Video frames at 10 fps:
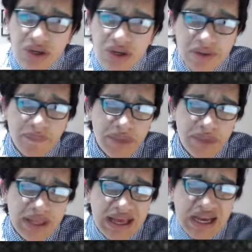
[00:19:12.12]
you know.
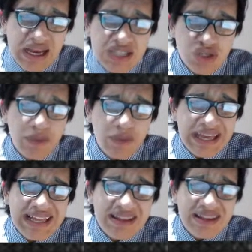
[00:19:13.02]
Answered
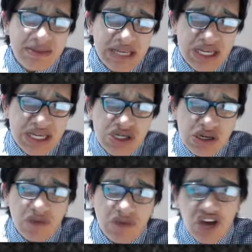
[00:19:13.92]
by
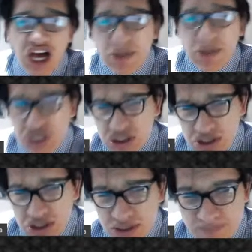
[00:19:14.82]
elimination of
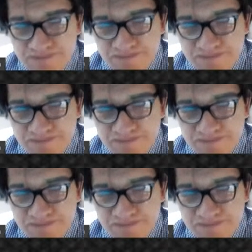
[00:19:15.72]
options.